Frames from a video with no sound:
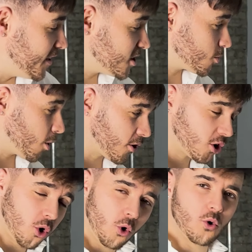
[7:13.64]
this is one of the
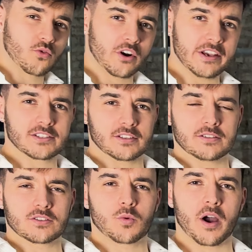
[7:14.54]
core
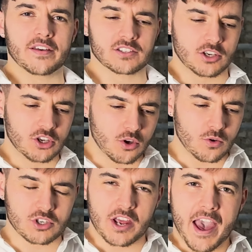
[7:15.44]
reasons why there's a
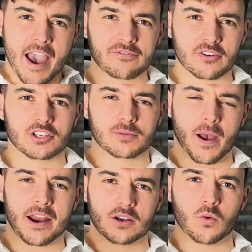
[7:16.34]
huge,
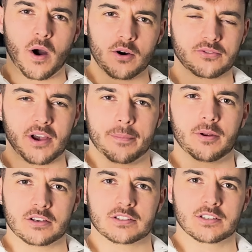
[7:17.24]
ever-expanding wealth gap in
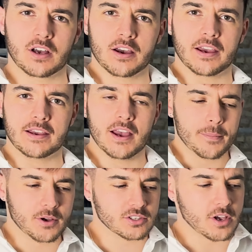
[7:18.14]
our society,
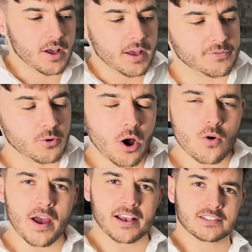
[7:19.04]
because if you
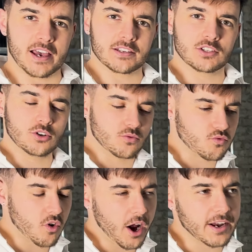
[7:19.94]
own assets, you
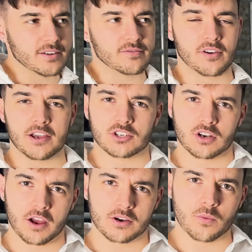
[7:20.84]
can ride inflation
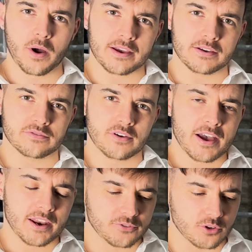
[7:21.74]
like a wave.
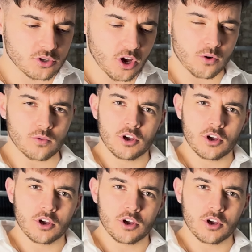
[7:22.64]
And if you don't,